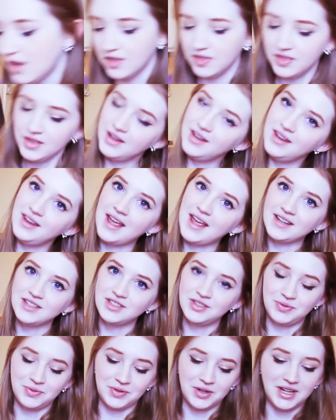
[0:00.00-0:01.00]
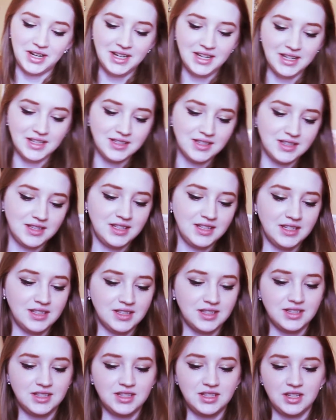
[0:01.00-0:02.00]
The next one is
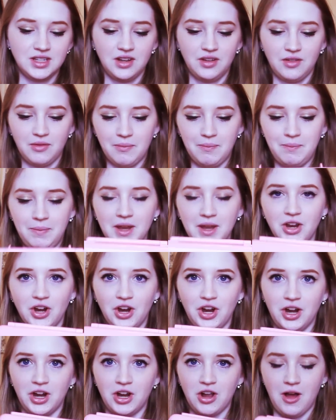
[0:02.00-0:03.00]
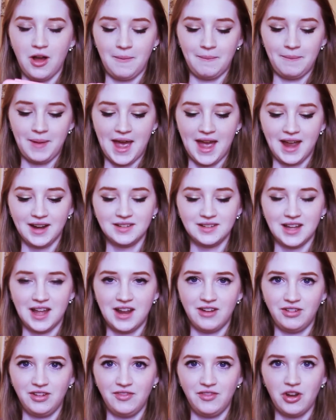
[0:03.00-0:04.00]
this bigger compact. I
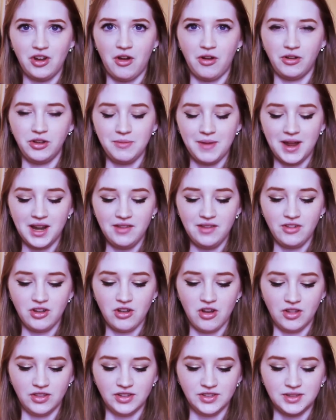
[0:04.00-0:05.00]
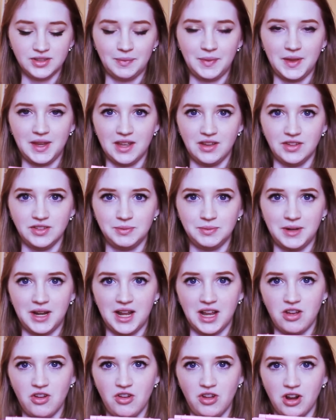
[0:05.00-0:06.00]
don't even know. You might even call this something else, but
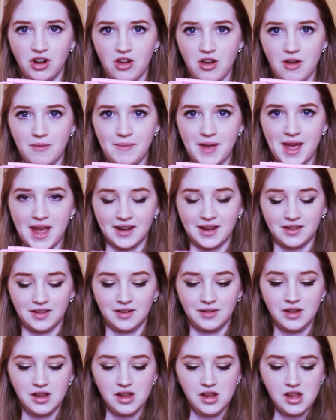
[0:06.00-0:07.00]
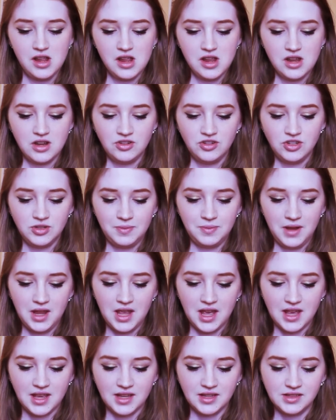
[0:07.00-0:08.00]
I call it a compact just
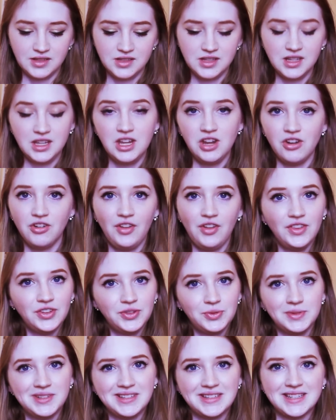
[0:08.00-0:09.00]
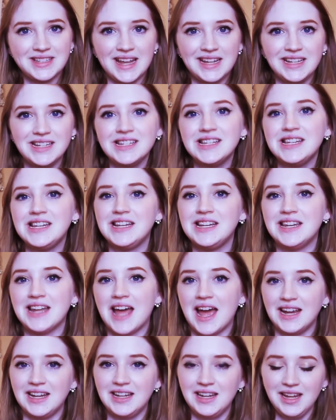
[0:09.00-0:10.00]
because the year on this one's
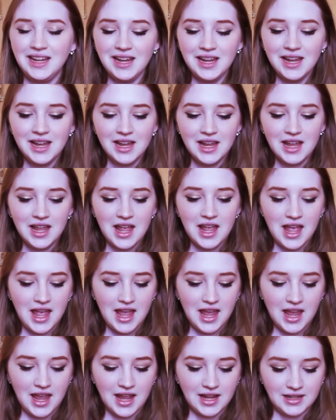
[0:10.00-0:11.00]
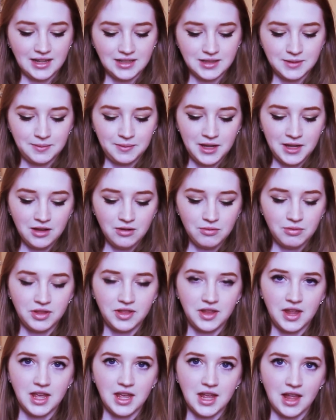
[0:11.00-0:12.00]
1990, and it's pink with
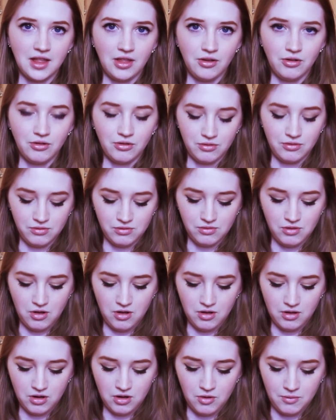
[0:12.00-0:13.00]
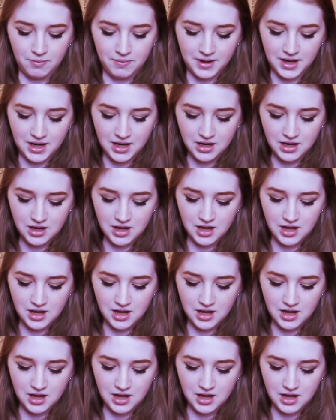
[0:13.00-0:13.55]
a yellow opening.